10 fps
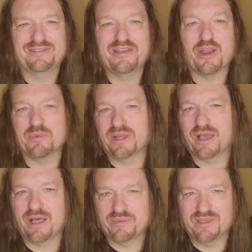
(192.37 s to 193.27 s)
carbon
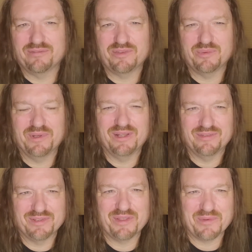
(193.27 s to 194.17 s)
copy, if you will,
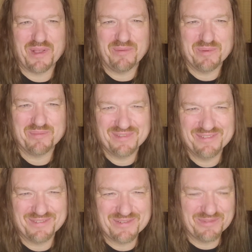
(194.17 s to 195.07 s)
of another album,
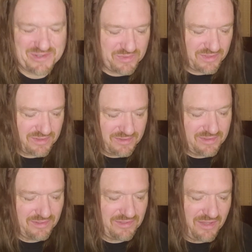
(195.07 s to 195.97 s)
which we'll
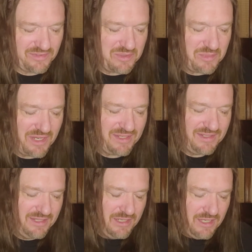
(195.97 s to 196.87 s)
discuss in a minute.
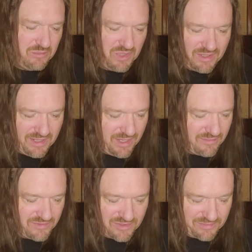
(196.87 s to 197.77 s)
But yeah,
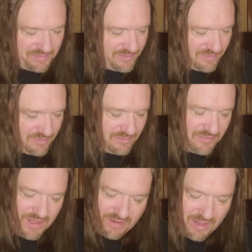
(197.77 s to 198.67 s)
just
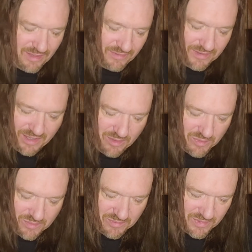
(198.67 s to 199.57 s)
fantastic
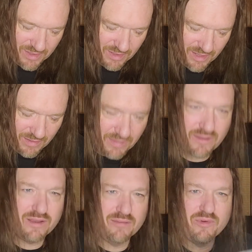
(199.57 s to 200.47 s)
album. I like the
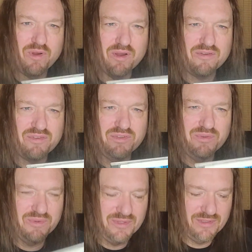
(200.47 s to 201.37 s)
cover art too.